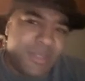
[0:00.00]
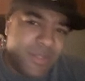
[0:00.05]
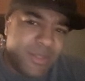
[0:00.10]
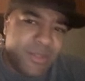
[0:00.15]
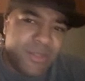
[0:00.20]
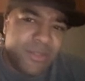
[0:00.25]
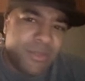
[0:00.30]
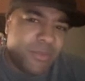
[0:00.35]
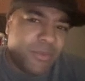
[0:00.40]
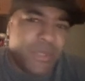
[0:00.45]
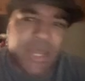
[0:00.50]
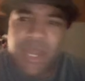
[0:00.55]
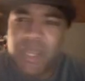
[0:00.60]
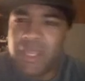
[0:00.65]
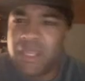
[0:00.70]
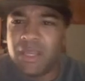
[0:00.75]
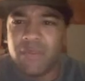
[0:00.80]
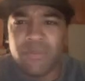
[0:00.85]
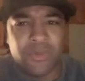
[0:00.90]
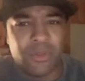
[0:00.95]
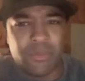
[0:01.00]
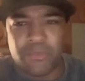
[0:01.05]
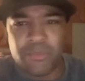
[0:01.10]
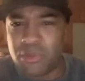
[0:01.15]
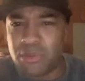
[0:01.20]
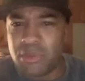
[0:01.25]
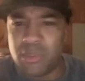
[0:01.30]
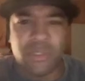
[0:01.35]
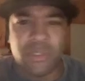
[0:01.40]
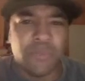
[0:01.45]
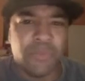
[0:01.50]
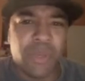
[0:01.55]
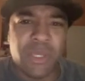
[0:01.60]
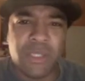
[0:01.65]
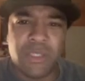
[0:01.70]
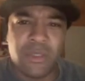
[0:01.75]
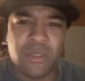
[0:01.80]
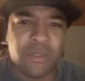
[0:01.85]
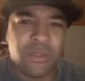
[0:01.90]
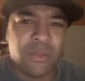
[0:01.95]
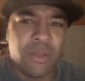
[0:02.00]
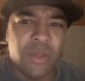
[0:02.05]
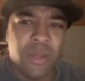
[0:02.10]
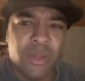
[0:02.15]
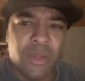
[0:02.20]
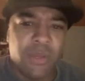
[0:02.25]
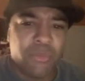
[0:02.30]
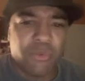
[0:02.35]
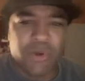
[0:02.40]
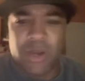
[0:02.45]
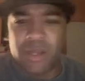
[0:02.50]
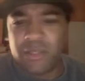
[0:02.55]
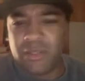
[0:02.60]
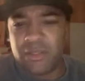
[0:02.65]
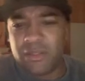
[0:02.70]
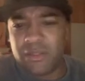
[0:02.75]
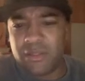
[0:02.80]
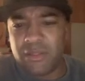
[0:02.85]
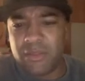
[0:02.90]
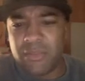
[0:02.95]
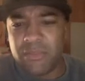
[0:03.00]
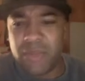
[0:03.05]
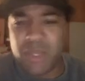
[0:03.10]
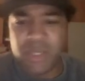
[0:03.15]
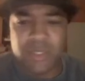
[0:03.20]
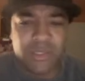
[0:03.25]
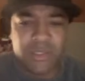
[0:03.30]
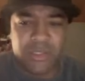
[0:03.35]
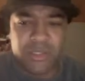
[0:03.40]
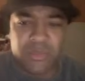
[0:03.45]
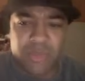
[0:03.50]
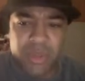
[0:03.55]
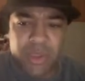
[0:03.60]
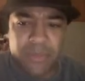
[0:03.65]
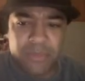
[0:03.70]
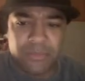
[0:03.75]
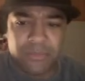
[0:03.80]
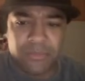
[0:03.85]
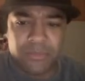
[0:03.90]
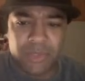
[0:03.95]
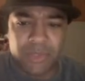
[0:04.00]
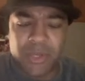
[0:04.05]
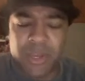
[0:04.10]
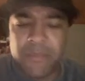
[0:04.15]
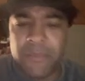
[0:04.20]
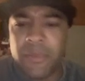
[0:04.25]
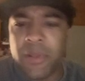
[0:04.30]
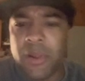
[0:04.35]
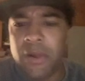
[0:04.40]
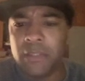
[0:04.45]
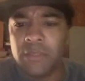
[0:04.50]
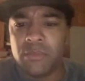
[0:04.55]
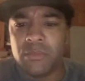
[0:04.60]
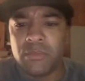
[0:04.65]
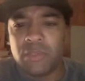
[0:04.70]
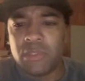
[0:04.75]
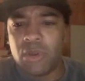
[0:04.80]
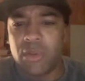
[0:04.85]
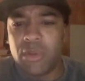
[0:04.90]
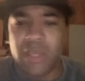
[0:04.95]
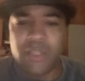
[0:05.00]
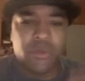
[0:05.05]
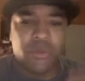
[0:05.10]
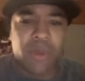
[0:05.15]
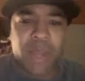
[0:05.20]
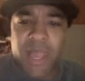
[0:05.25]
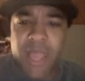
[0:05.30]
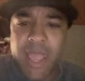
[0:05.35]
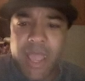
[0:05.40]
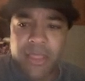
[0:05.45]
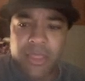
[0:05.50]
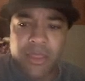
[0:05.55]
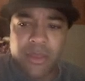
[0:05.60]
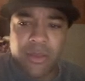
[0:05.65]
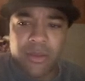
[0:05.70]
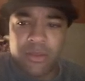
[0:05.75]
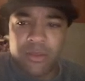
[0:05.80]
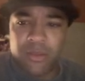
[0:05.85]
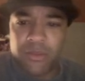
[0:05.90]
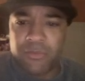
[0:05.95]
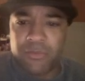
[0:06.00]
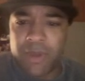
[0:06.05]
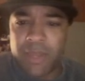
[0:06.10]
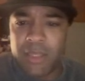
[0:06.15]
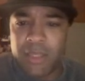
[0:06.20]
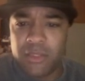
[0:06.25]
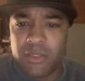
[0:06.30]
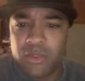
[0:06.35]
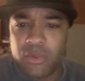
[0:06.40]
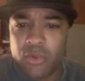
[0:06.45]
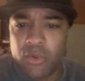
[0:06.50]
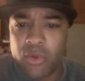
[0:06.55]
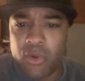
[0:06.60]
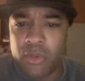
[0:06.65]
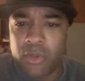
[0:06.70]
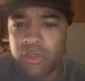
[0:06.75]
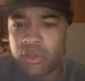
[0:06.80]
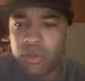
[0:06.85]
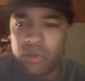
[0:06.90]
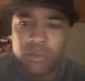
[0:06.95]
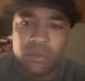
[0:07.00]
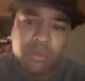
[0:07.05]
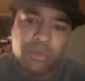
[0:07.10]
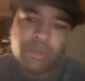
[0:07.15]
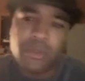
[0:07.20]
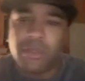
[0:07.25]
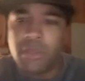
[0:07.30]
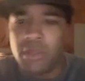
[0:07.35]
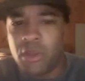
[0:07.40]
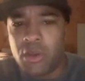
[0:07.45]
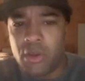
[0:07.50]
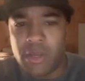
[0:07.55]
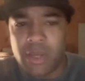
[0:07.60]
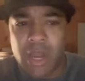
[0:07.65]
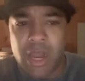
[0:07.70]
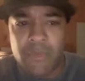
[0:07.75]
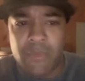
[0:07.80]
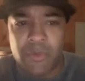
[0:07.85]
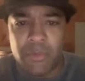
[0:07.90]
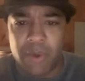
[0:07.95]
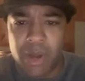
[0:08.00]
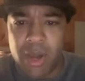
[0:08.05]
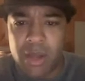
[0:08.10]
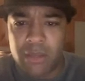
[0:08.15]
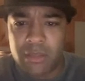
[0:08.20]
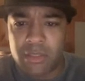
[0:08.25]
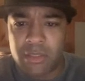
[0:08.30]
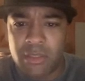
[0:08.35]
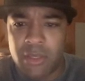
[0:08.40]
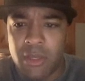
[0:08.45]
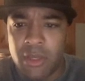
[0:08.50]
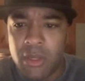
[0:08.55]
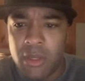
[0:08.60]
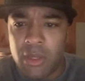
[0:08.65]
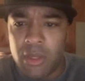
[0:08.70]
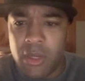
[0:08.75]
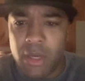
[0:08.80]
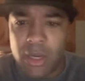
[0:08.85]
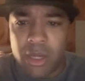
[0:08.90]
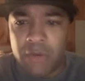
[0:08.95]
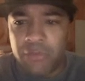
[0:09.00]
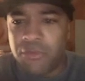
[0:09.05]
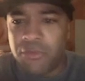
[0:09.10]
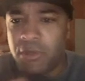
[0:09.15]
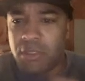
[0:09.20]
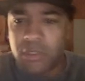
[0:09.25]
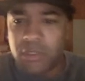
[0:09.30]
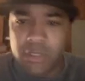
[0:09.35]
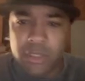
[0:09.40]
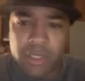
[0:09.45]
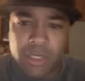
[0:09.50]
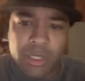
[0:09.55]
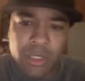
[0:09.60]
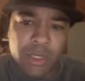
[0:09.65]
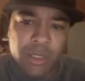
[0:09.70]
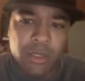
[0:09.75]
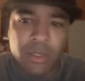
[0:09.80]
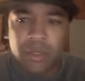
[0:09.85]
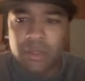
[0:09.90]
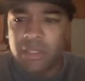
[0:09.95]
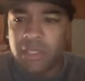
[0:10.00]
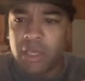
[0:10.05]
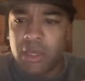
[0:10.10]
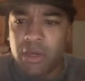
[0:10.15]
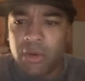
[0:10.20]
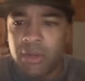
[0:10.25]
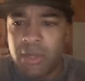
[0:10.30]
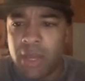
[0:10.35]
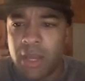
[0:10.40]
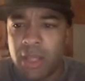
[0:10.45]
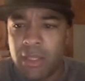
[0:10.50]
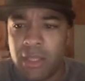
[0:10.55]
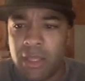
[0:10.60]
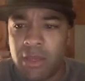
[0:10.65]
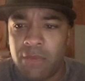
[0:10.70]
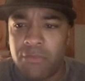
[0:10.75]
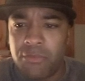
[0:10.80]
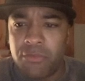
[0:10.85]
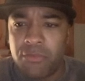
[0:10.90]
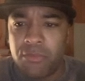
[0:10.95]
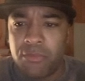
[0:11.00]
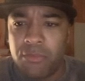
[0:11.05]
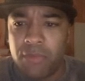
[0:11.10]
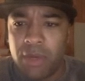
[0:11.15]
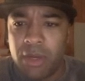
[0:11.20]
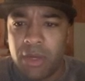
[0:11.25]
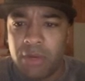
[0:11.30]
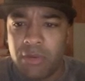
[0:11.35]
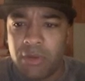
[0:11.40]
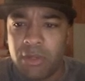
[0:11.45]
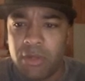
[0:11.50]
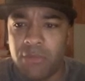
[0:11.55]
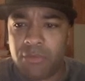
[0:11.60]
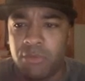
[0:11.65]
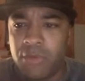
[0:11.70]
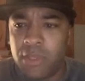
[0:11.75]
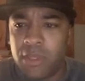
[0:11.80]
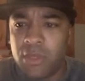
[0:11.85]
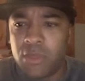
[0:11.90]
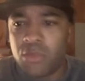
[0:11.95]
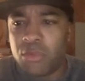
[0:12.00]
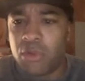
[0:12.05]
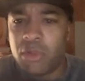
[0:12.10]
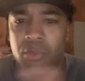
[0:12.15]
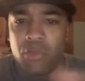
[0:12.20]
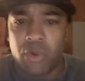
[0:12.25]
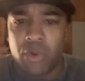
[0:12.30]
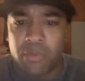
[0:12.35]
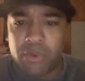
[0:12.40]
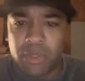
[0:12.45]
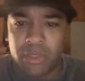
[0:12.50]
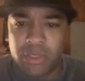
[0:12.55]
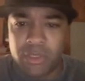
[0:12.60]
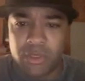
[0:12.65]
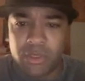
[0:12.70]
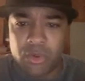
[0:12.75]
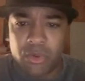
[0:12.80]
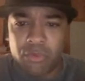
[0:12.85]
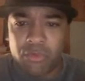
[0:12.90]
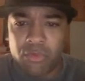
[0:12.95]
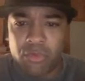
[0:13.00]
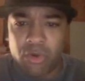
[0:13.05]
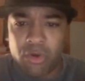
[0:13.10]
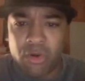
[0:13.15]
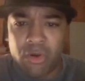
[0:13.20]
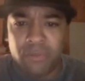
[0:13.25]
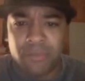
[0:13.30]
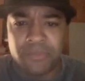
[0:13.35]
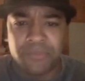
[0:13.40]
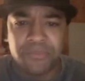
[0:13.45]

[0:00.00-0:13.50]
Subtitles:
look, we're not giving participation prizes. That's just me, okay? So that's the way I had the fight score. So looking here at CompuBox, unofficially, Teo got landed, credited for landing 20 more punches overall,